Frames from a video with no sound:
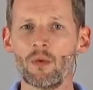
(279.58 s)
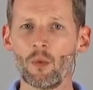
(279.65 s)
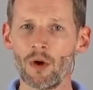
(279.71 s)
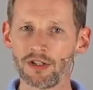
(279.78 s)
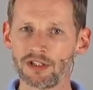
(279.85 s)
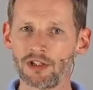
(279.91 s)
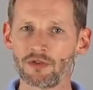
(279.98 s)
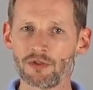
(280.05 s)

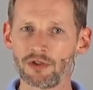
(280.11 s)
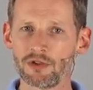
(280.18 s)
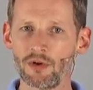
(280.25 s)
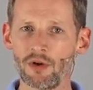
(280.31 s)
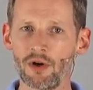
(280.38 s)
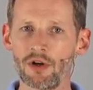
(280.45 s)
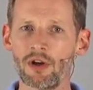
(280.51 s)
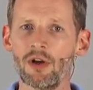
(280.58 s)
Once it's
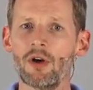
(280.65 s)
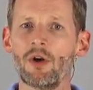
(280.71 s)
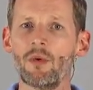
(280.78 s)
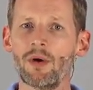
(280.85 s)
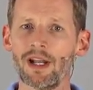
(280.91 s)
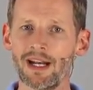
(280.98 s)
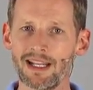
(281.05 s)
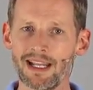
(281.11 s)
restored,
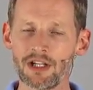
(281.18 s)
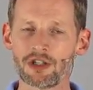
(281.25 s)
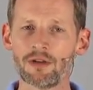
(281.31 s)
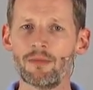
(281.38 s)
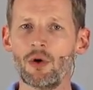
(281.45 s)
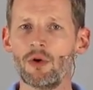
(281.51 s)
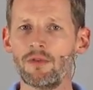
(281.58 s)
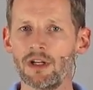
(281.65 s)
we got to get
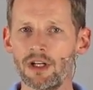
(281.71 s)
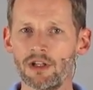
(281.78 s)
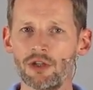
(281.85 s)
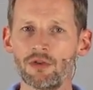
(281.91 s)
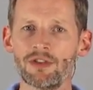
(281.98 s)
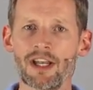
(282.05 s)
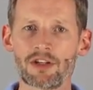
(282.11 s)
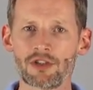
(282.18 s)
you moving and
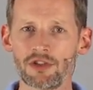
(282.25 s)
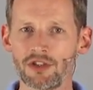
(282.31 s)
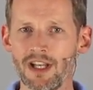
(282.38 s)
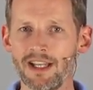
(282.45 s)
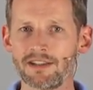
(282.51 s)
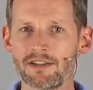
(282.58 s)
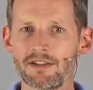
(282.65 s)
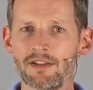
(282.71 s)
use
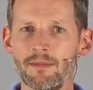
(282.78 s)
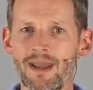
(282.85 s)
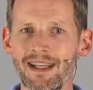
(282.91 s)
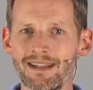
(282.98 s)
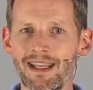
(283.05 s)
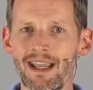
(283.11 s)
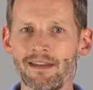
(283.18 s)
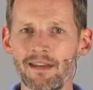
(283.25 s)
exercises to
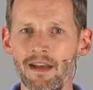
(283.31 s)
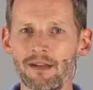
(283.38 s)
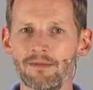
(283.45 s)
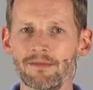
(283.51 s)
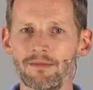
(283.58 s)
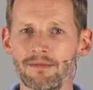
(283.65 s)
maintain that.